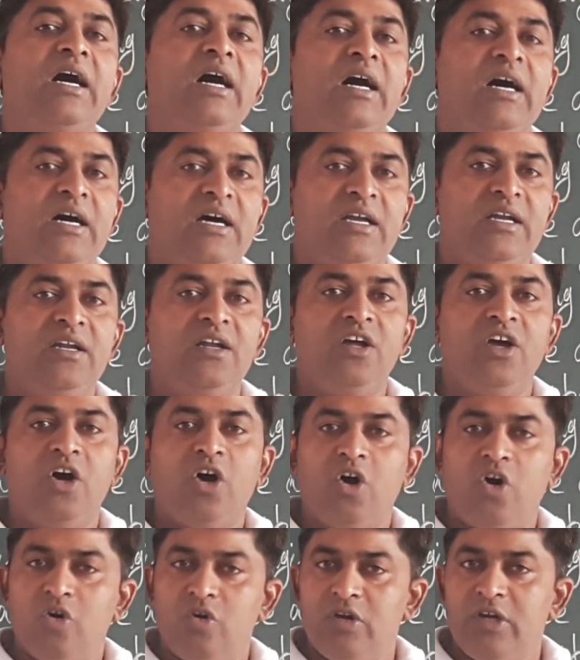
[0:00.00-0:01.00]
are
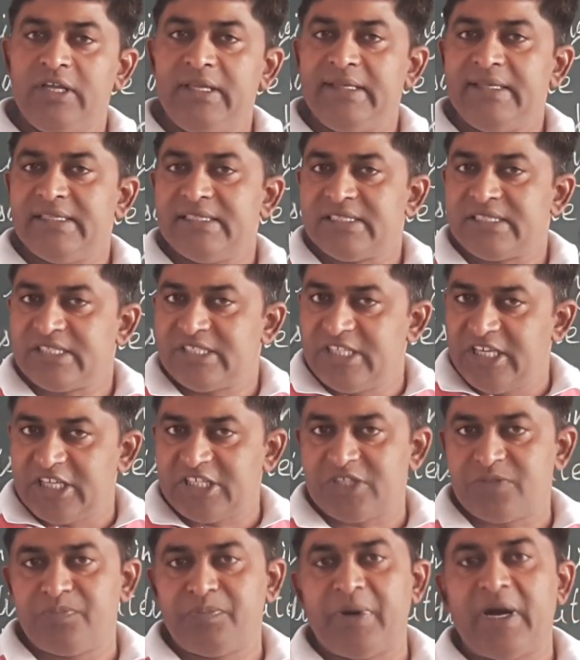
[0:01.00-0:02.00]
only
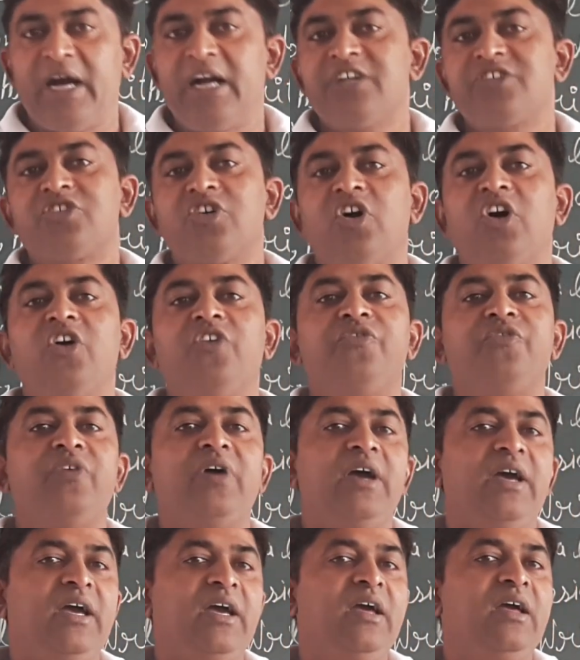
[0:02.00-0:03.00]
6 parts of
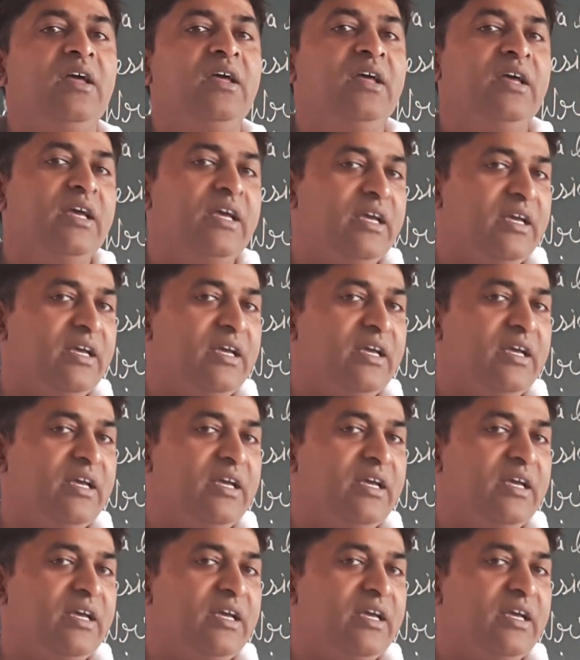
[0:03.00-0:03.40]
a